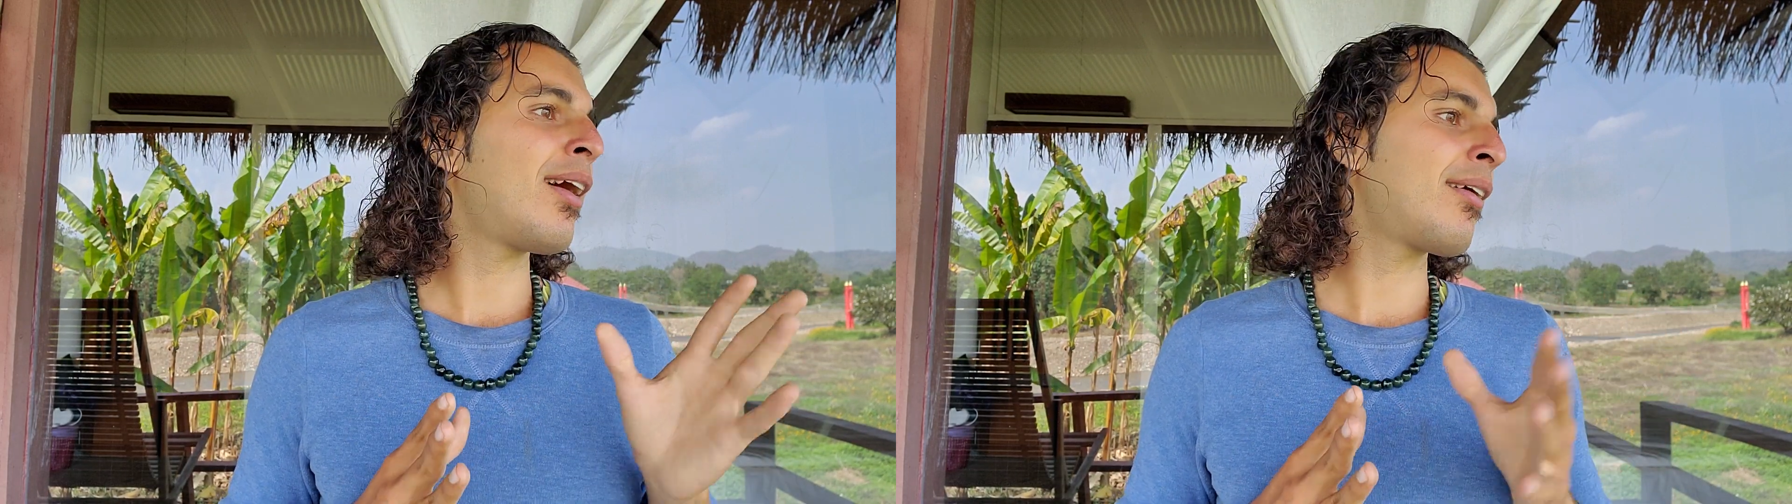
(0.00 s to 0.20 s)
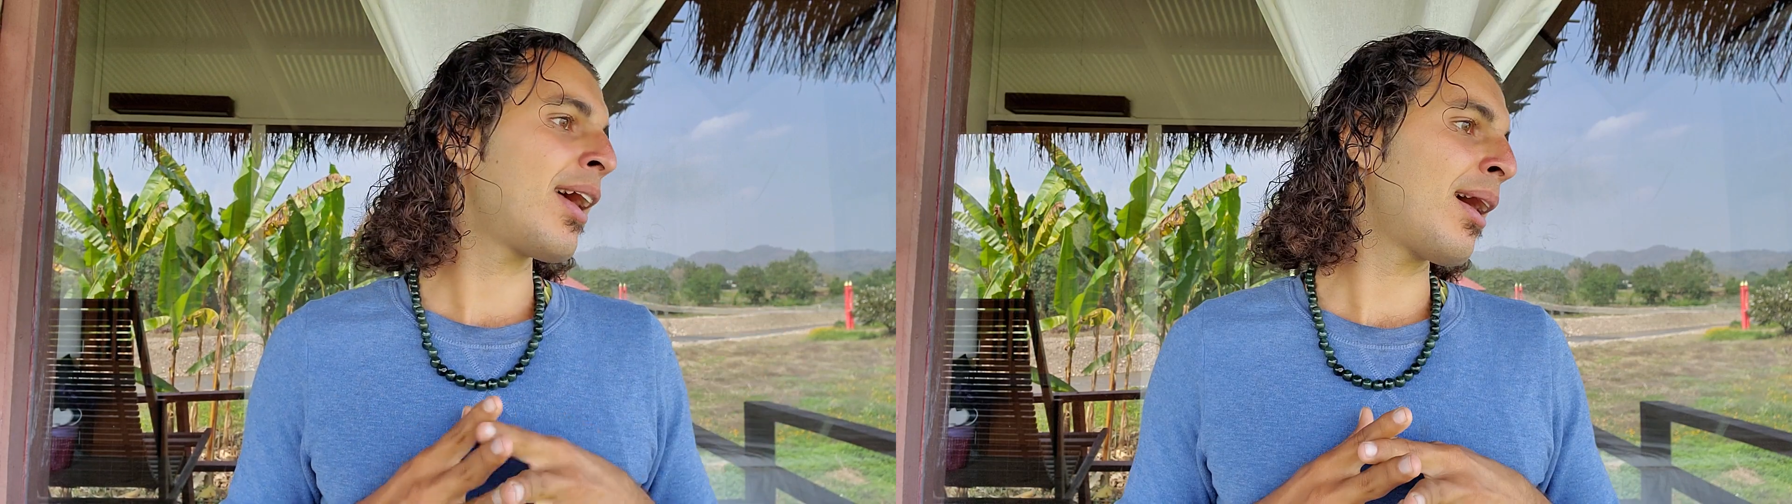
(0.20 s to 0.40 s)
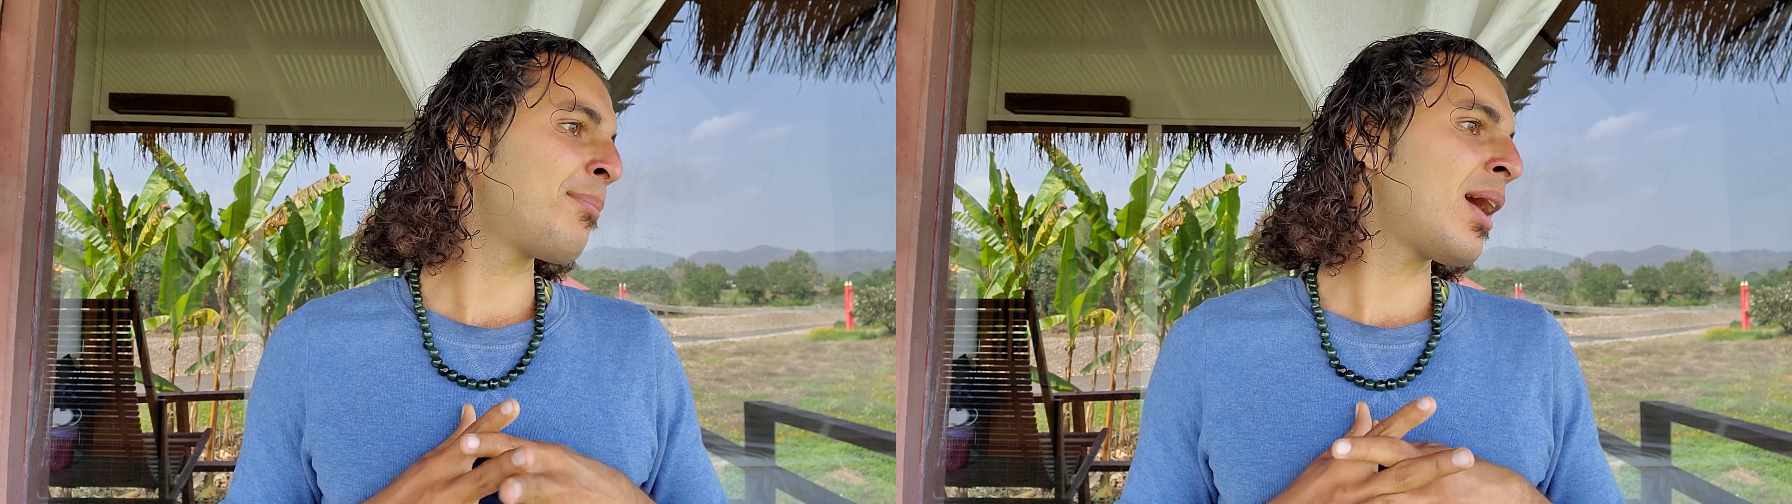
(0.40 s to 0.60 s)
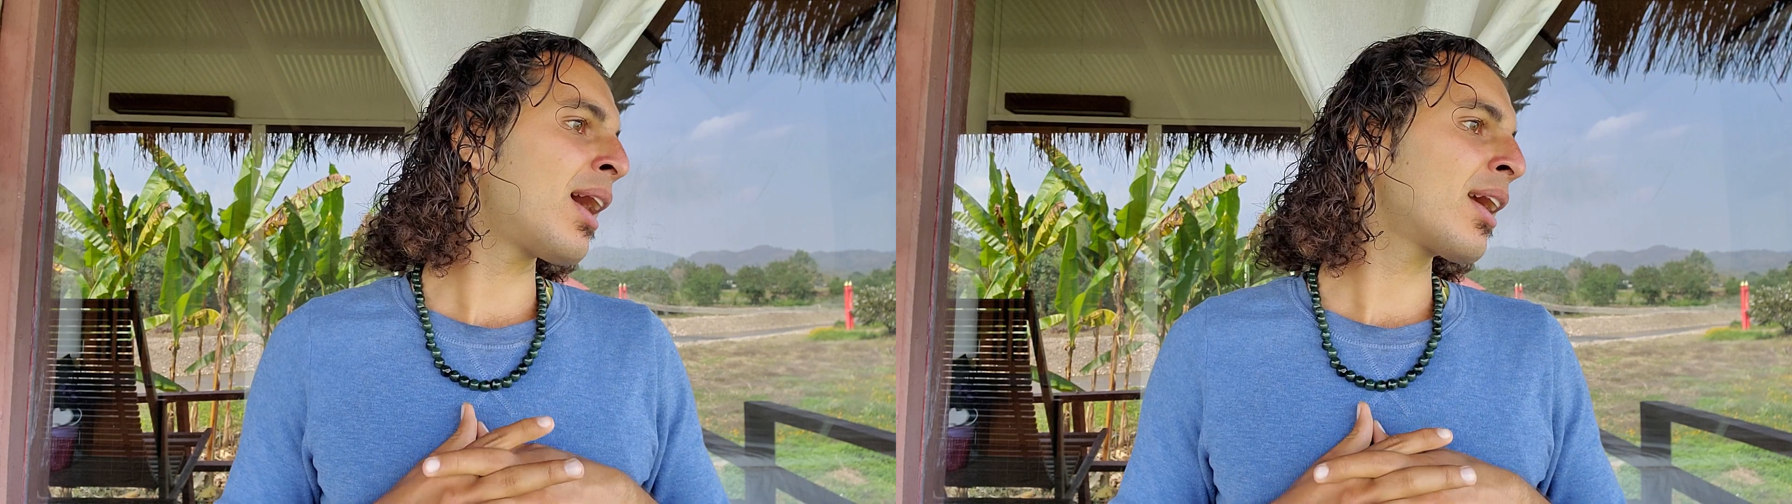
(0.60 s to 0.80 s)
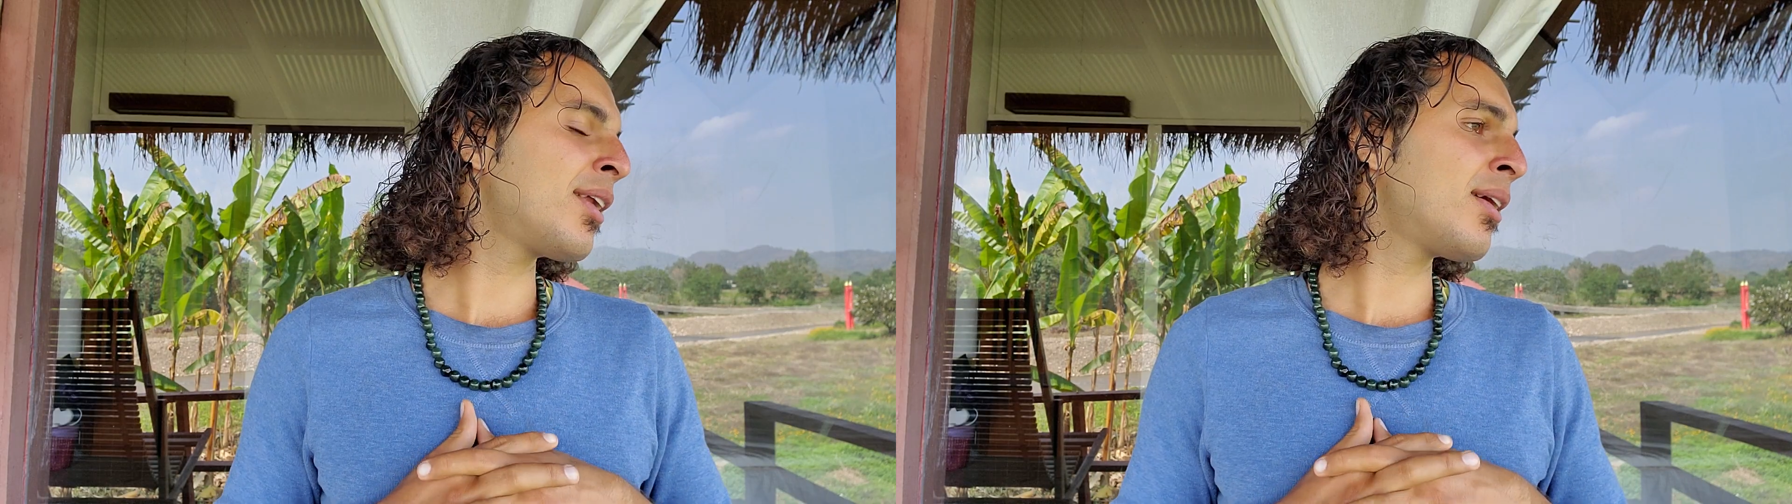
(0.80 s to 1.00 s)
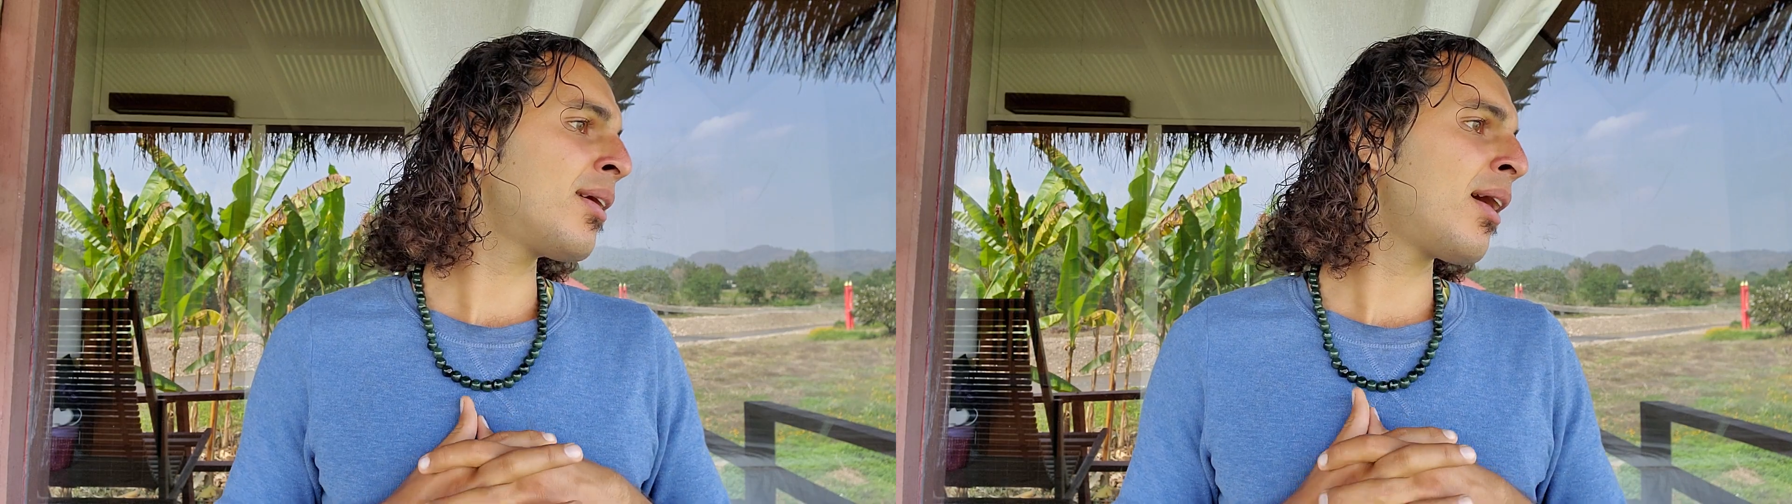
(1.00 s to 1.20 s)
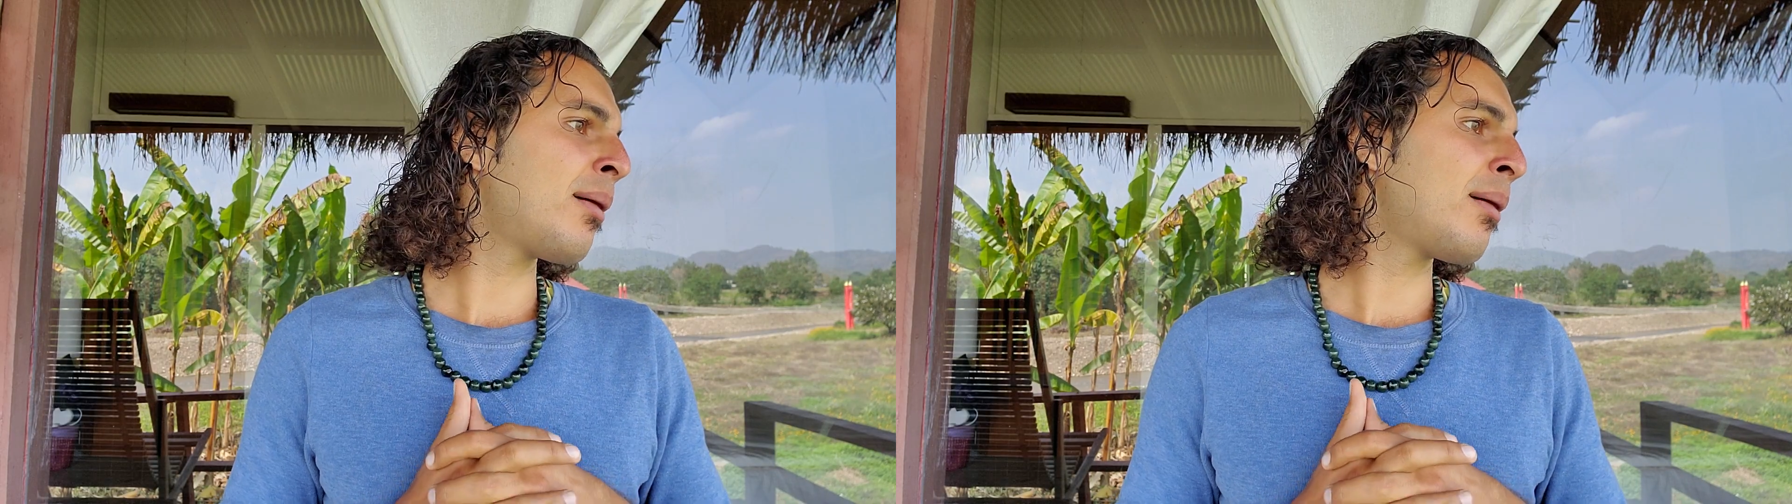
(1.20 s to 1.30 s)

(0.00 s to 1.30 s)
all right, I'm not gonna.